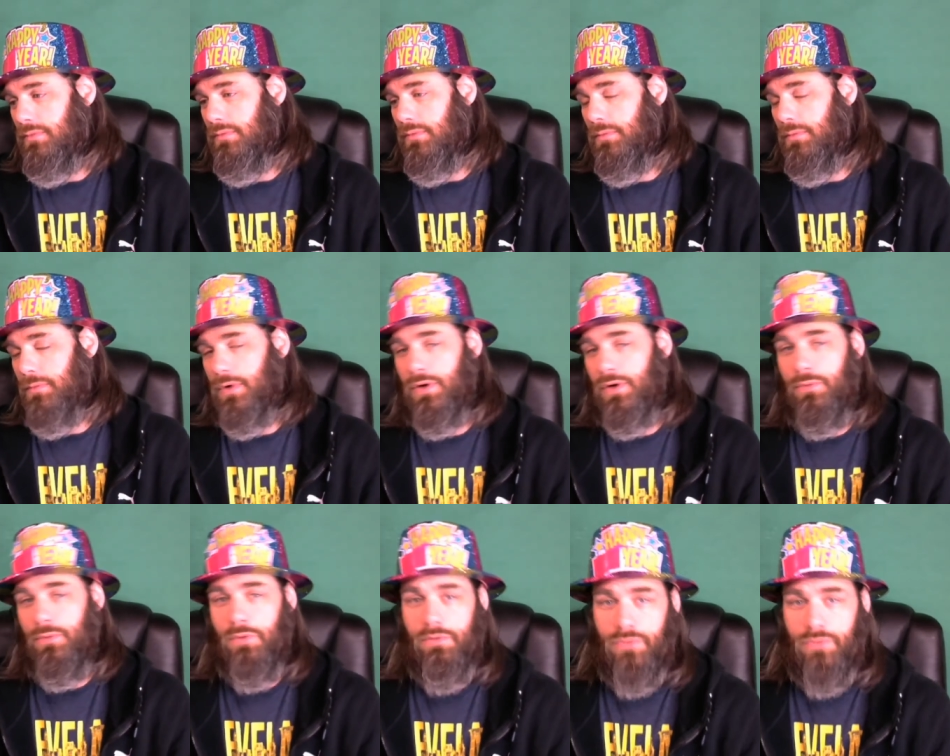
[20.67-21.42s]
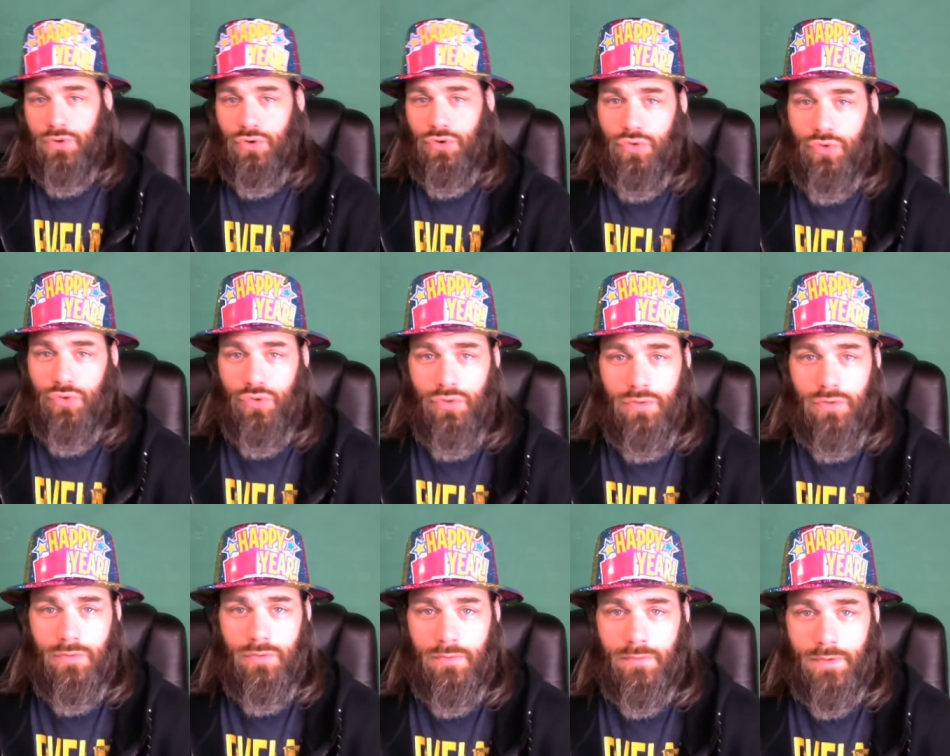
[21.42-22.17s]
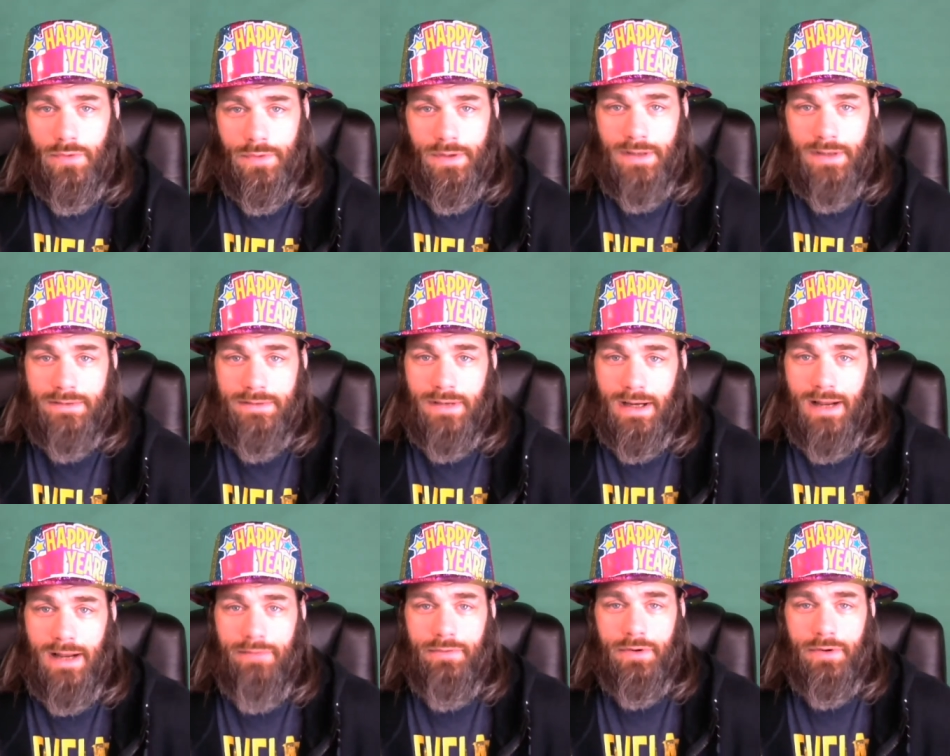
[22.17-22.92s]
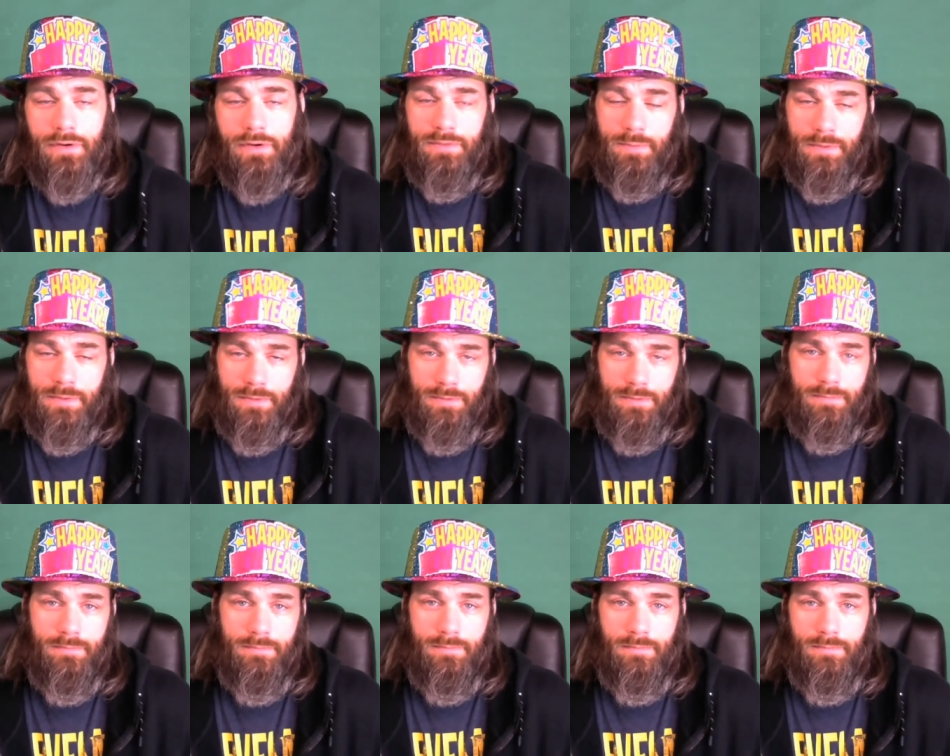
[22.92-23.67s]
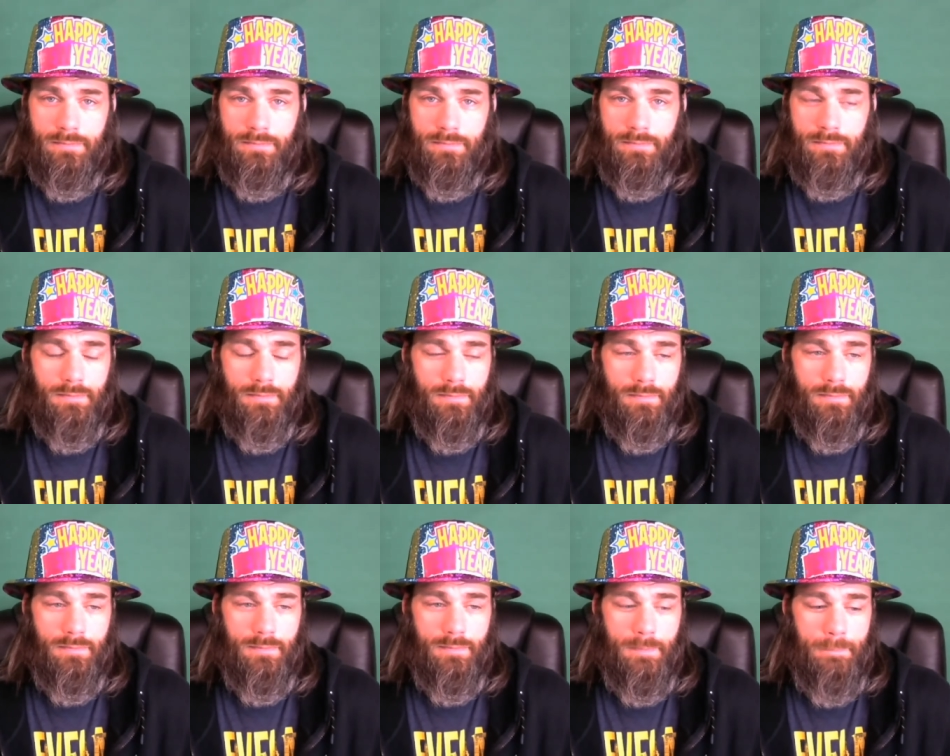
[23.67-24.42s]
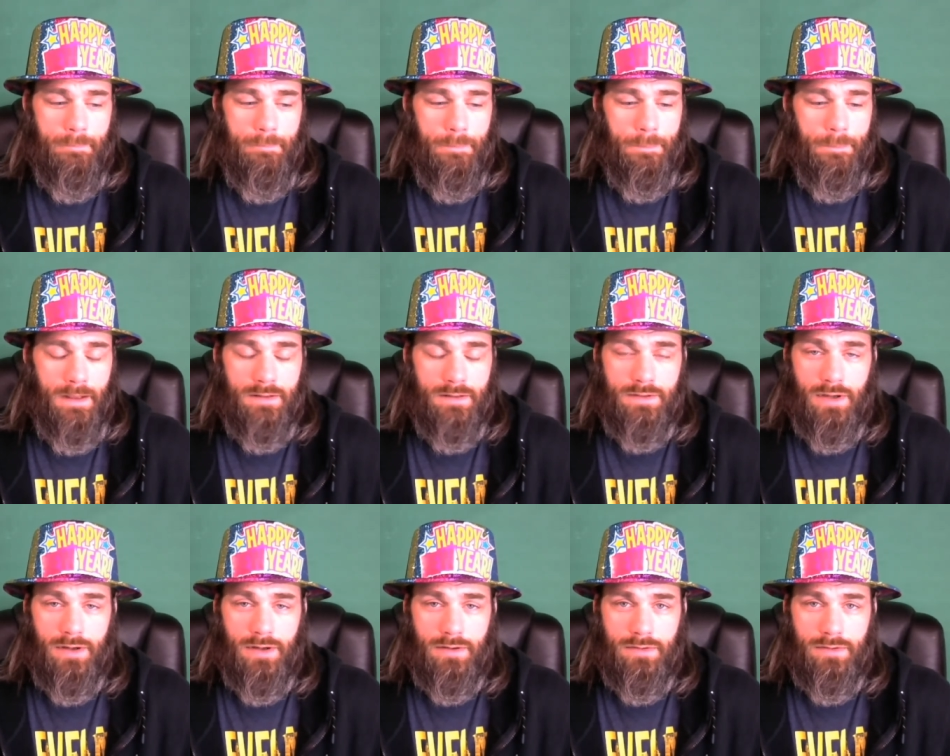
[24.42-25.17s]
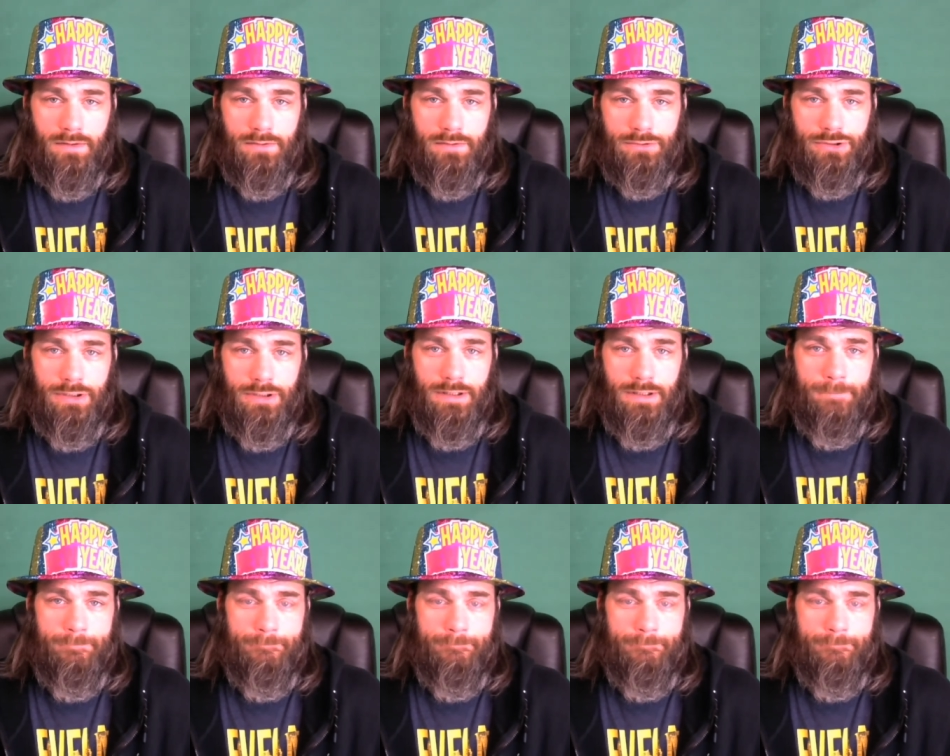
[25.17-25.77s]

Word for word: I'm going to review the things I got for Christmas and talk a little shit